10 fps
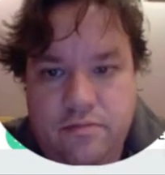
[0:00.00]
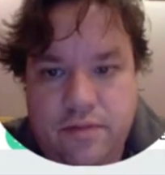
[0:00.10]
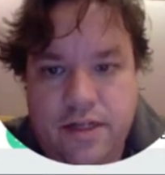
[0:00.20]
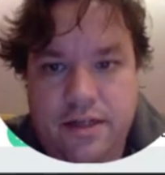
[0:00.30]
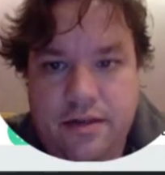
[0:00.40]

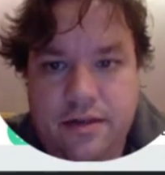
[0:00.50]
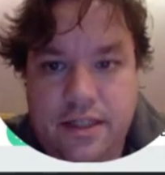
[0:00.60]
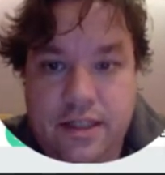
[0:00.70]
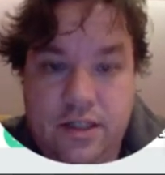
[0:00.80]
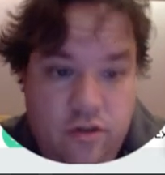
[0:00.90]
But
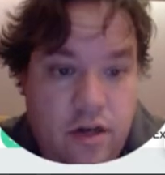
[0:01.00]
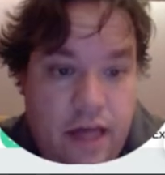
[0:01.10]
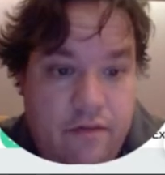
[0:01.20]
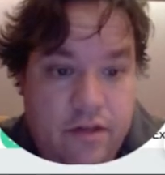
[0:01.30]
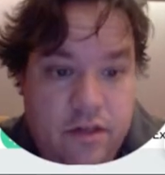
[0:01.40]
since you don't
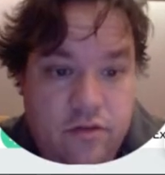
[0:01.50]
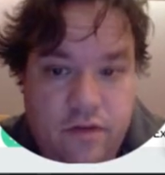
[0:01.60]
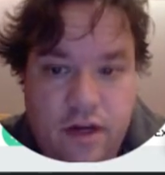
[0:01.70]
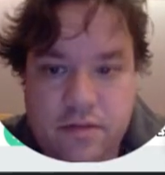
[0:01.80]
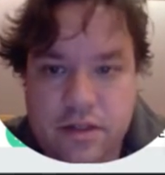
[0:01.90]
have a deuce
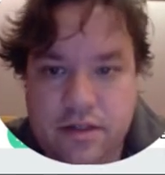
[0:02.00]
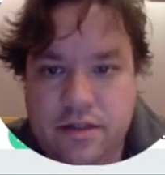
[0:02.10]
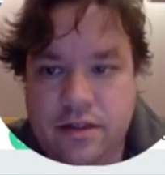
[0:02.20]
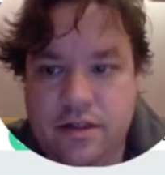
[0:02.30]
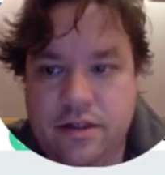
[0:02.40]
of clubs,
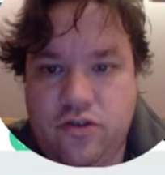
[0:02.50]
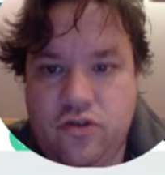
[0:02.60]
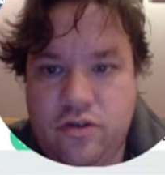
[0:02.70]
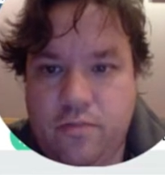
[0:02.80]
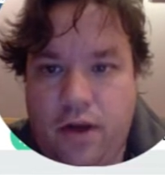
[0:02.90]
the
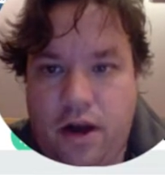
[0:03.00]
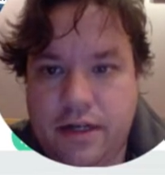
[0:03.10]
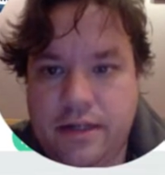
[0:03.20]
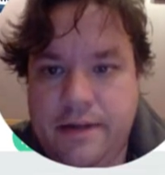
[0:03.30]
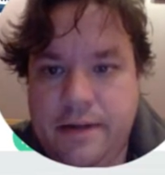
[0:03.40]
suit is blocked,